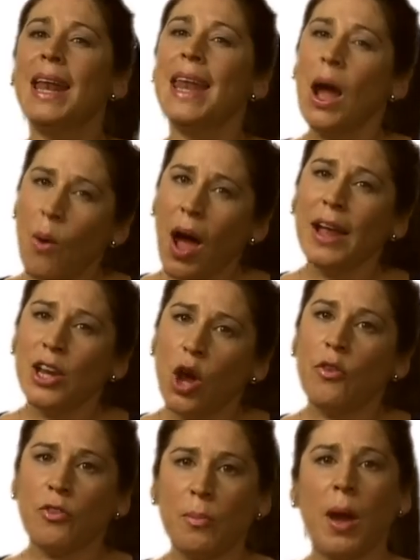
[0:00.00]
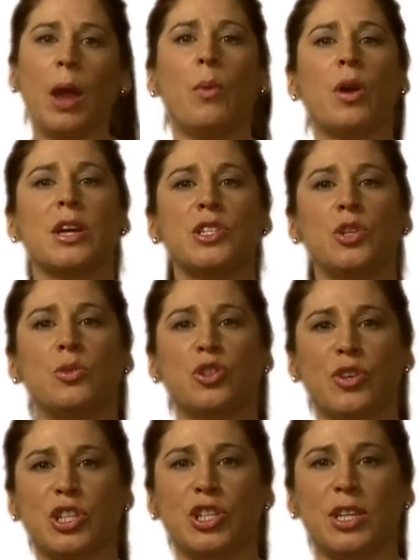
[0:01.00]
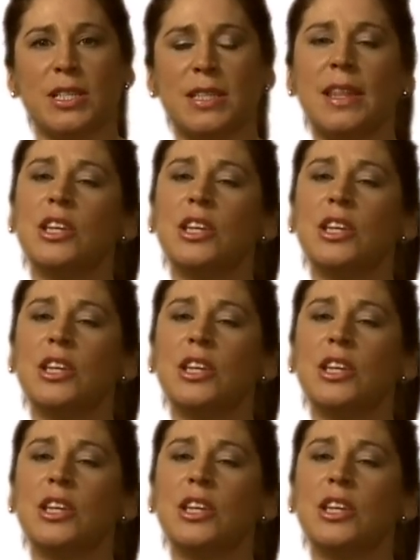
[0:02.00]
Now, I know from my work as a nutritionist